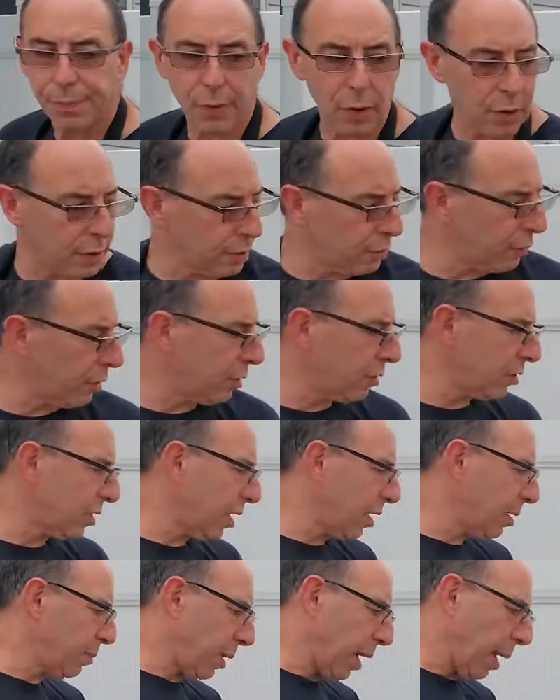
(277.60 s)
Our grill is
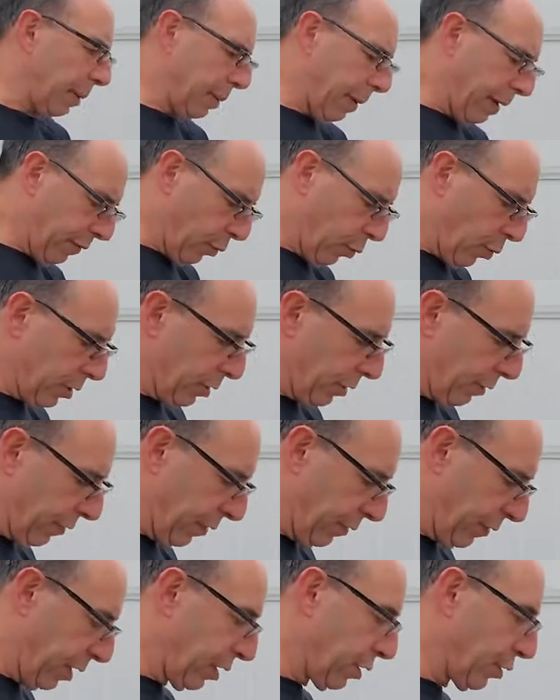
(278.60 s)
on probably about
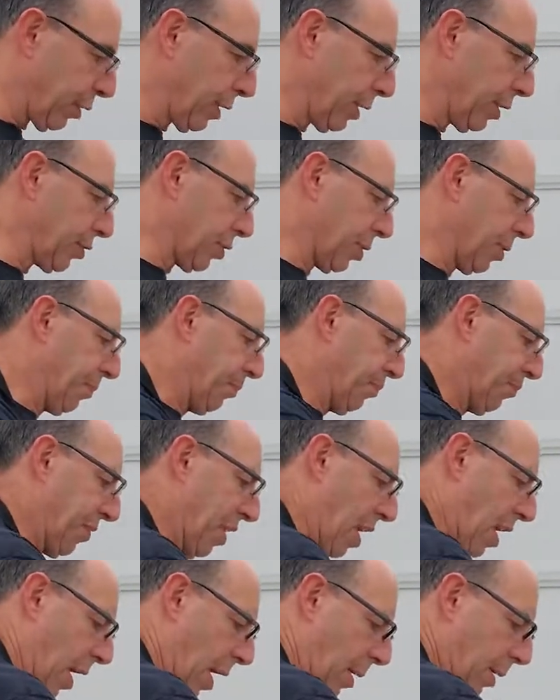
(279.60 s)
450 degrees.
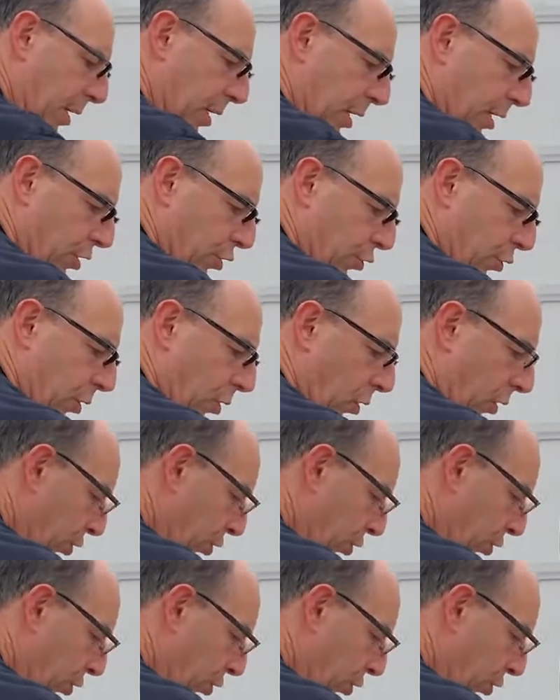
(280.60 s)
I'm gonna grill our